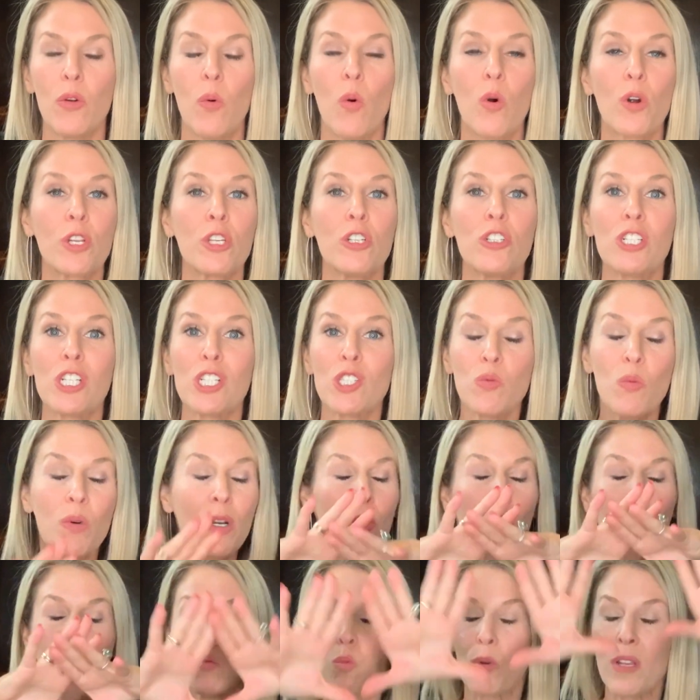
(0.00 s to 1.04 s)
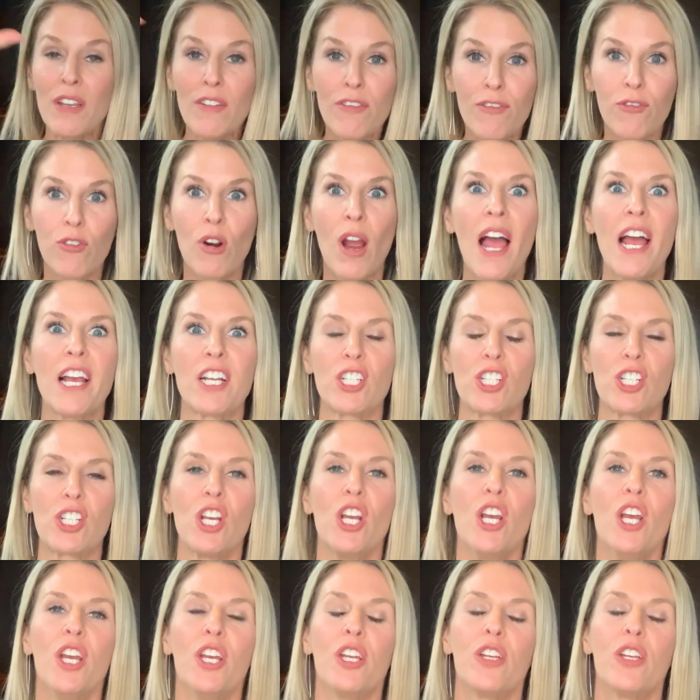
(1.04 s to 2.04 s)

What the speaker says: or you just want to refresh